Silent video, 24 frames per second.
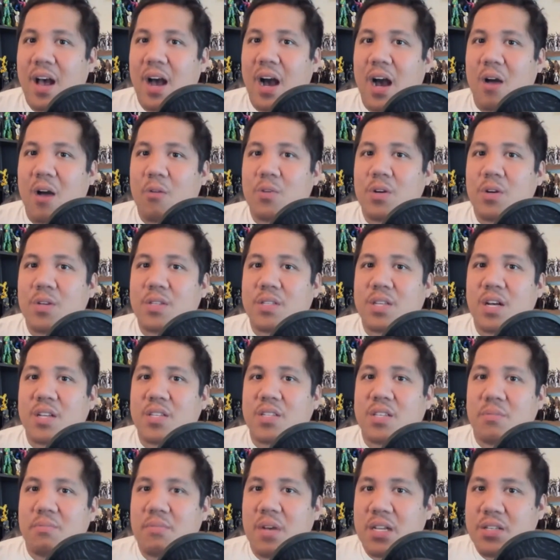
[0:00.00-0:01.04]
I was a
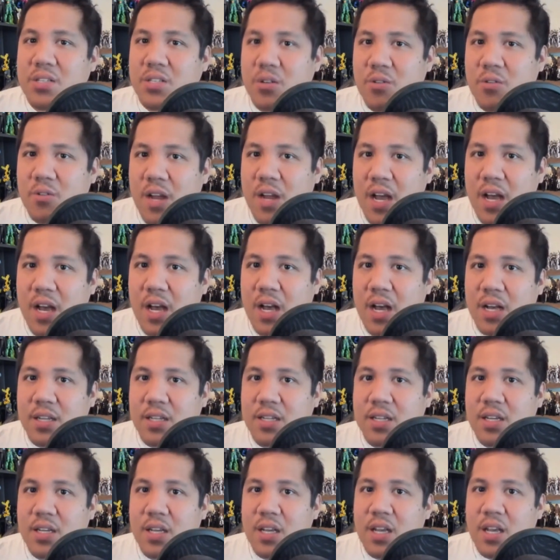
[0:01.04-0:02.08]
semester
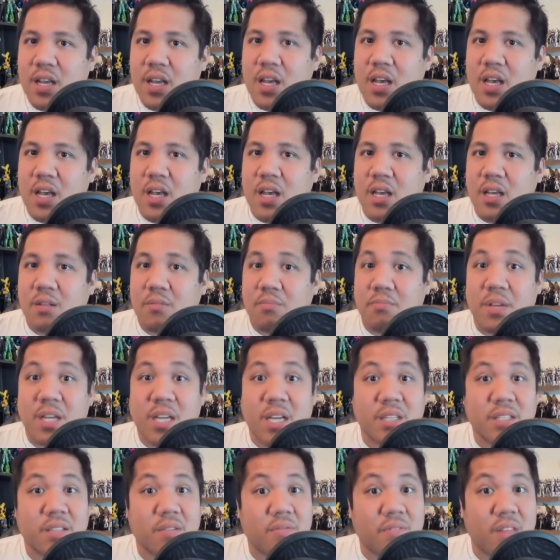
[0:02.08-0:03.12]
ahead, and
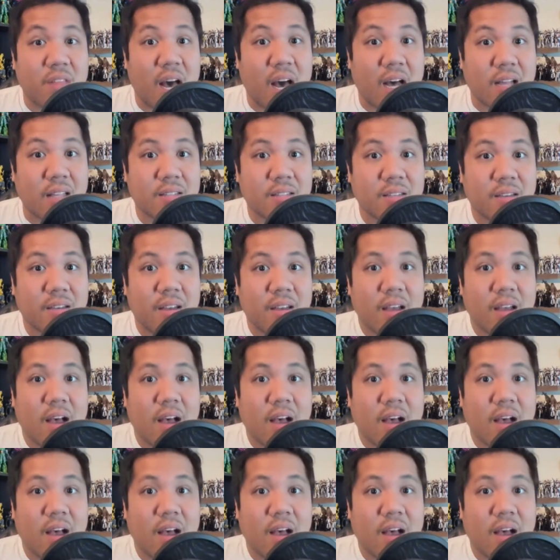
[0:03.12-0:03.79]
because of that,